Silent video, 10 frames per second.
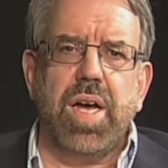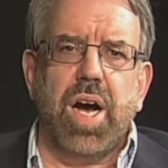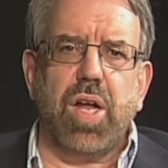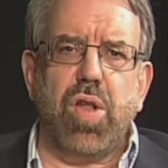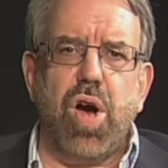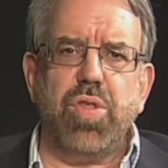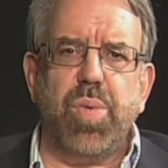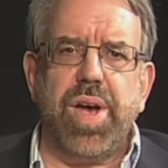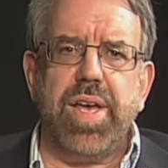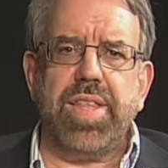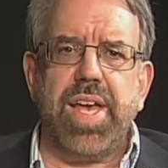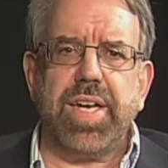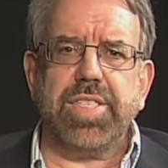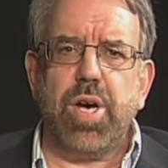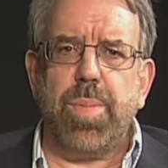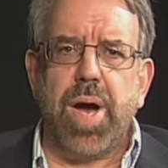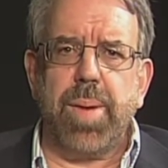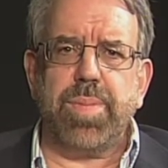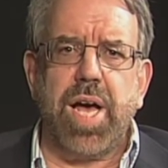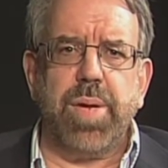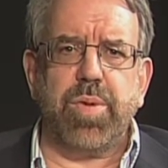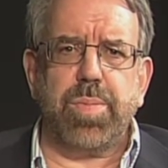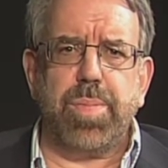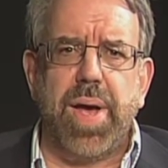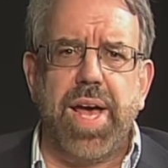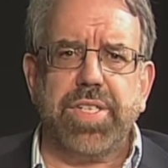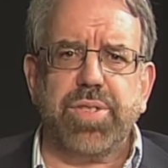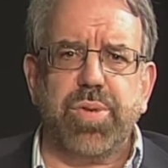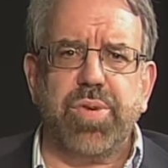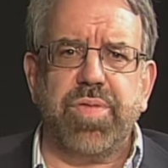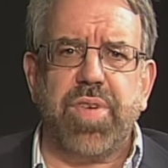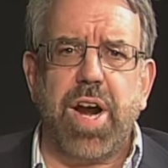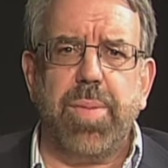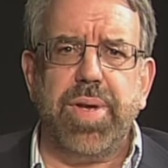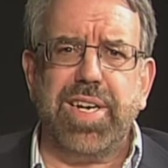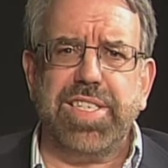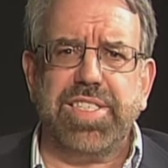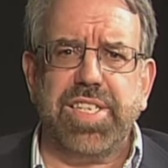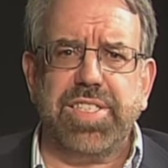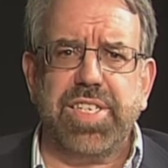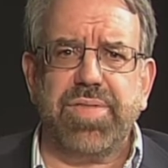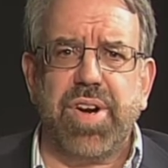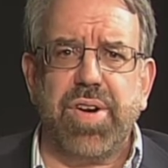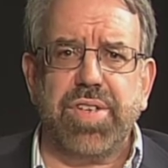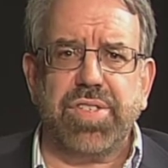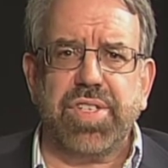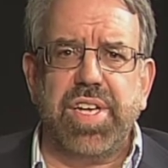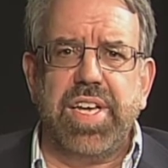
Along the way, the XL pipeline would pass through environmentally sensitive areas,